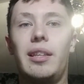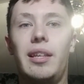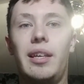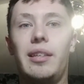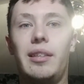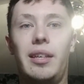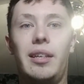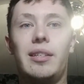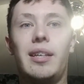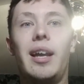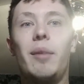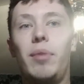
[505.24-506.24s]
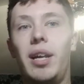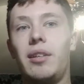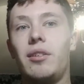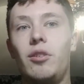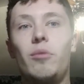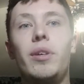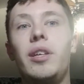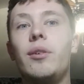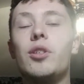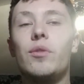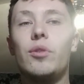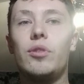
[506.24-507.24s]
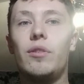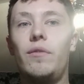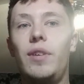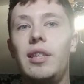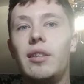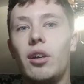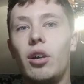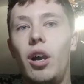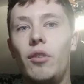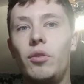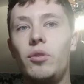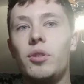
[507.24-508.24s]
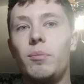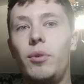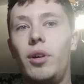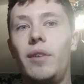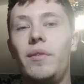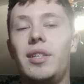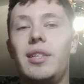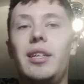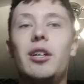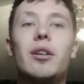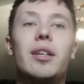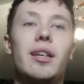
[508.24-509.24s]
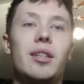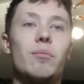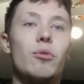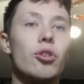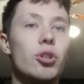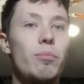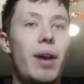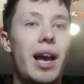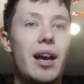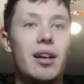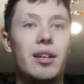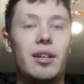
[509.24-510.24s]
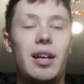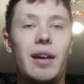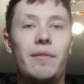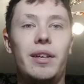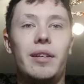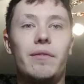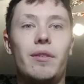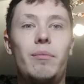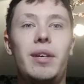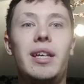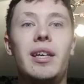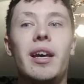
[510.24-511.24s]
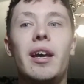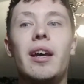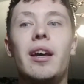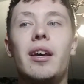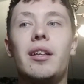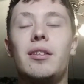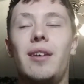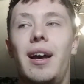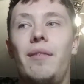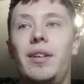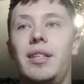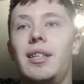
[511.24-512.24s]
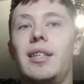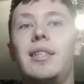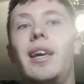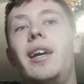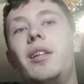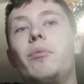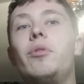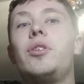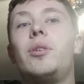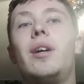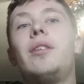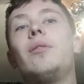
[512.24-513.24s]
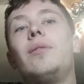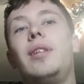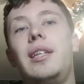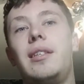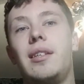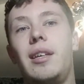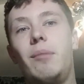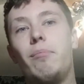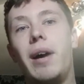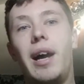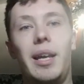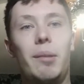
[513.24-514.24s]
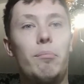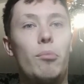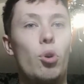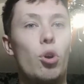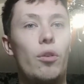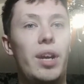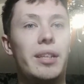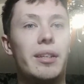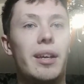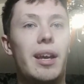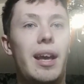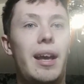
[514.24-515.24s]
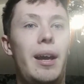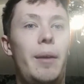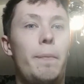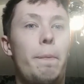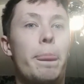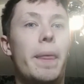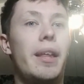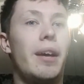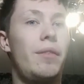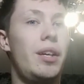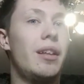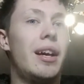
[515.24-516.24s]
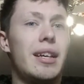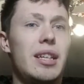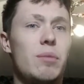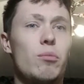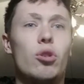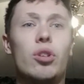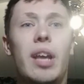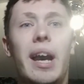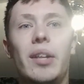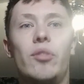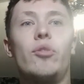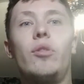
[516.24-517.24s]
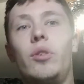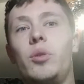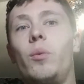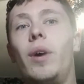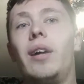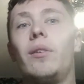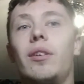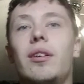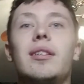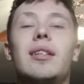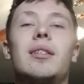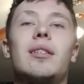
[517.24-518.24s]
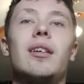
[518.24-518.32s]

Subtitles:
the cytoplankton will be useful to feed the corals. But obviously it's much better, I think, for me to have it sustainable, so I don't need to keep buying more in, and I feel like it's more natural as well, because